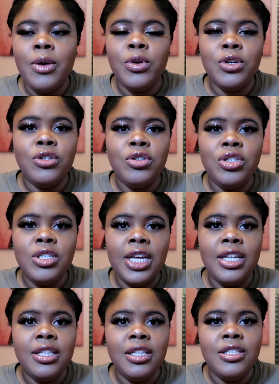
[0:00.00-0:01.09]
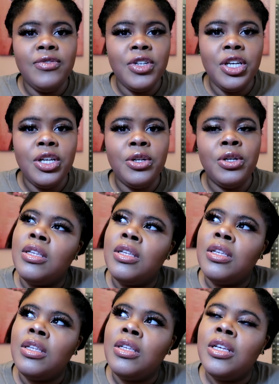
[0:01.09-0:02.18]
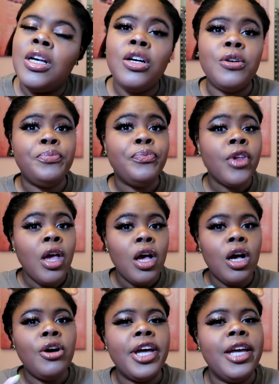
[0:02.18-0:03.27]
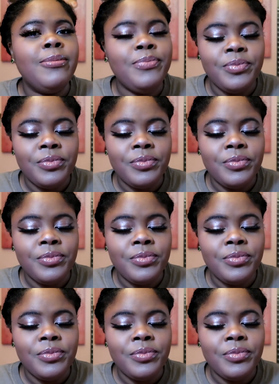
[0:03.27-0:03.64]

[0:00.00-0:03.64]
I want to say in this video. Oh, okay.